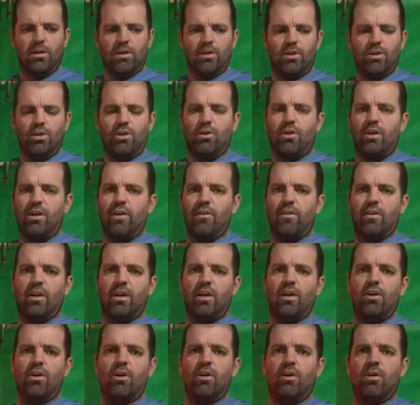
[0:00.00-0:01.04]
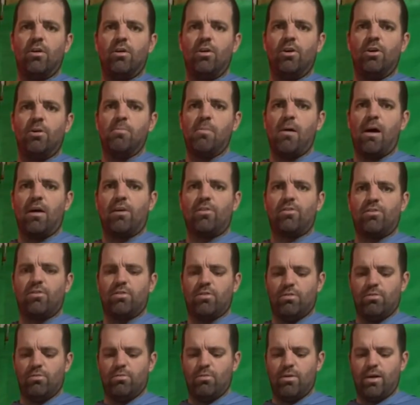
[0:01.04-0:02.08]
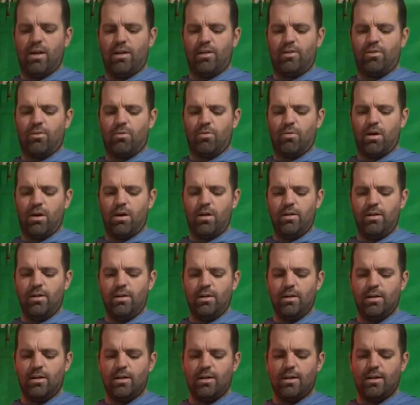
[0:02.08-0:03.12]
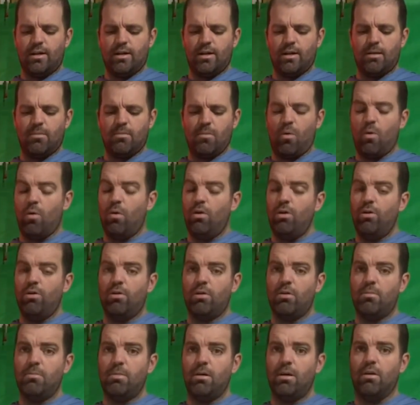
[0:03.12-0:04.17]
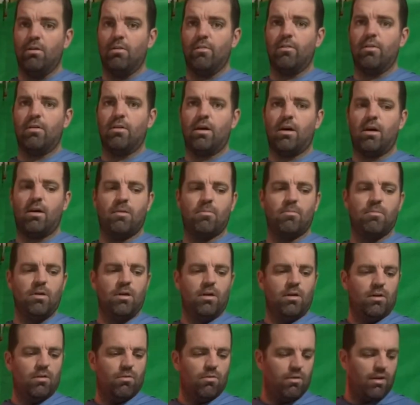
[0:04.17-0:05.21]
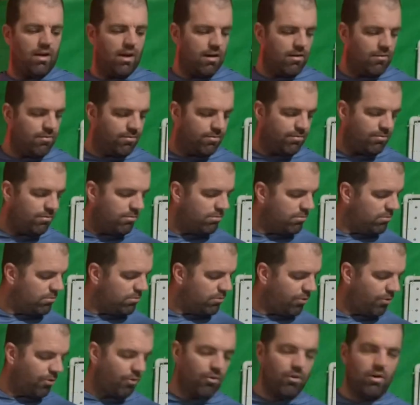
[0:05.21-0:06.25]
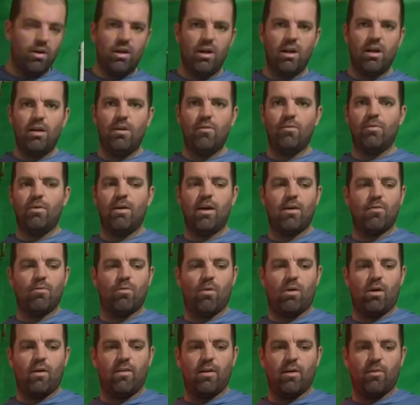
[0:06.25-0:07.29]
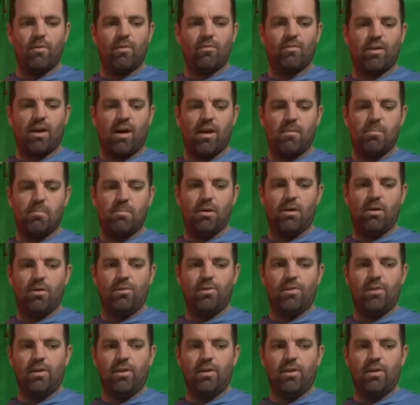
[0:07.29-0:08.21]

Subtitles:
you can either get your box ready to run, or you can build. We have 3. We have one that we've kind of built.